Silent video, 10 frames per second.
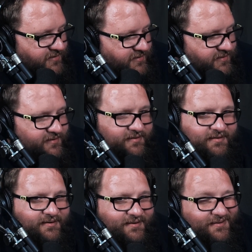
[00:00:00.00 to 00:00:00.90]

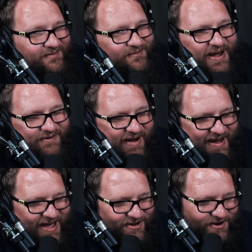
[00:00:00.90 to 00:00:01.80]
Raingrad,
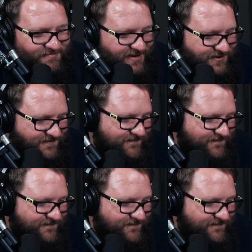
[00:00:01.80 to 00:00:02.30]
how you doing, brother?